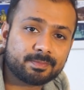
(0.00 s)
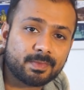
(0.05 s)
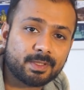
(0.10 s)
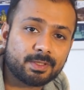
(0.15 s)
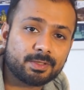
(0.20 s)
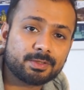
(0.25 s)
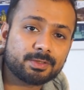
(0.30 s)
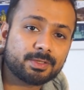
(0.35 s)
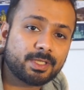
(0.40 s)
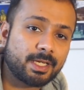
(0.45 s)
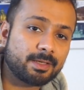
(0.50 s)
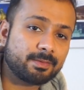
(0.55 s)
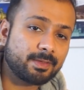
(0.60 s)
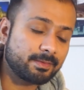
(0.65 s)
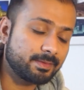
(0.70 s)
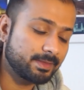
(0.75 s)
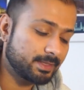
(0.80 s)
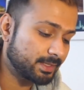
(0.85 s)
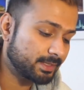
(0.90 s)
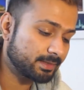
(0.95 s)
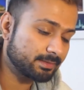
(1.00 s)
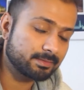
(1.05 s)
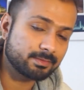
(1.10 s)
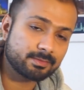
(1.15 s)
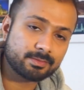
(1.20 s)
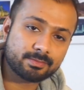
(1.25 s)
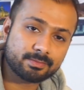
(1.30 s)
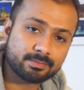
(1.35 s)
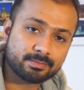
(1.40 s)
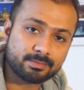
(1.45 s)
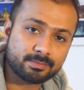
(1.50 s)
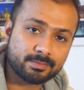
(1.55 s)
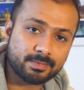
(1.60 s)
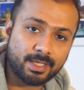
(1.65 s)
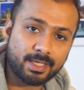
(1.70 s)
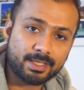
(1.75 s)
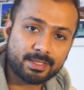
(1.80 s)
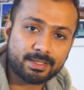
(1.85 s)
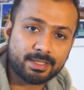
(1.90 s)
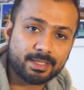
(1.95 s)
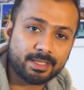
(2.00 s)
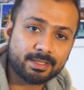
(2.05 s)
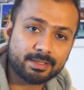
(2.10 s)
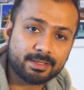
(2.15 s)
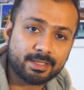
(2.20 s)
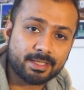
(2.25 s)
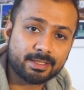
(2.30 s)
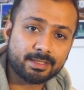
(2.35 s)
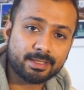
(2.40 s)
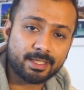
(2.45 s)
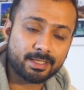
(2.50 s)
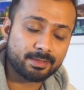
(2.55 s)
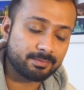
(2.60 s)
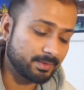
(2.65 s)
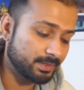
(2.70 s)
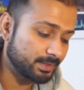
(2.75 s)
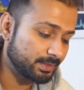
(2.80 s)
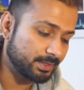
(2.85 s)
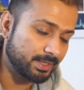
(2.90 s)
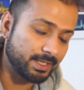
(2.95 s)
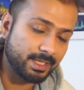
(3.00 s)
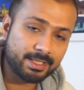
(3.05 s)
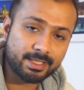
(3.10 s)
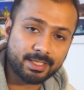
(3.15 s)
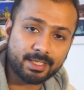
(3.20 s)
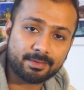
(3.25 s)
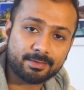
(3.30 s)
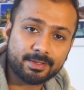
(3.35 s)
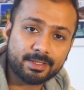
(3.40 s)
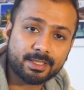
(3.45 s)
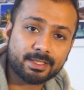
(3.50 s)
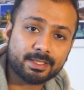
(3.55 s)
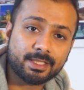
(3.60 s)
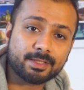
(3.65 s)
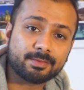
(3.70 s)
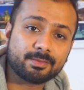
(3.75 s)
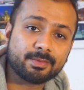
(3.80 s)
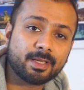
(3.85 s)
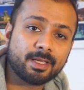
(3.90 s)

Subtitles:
You should have everything right there and then with the date and everything, that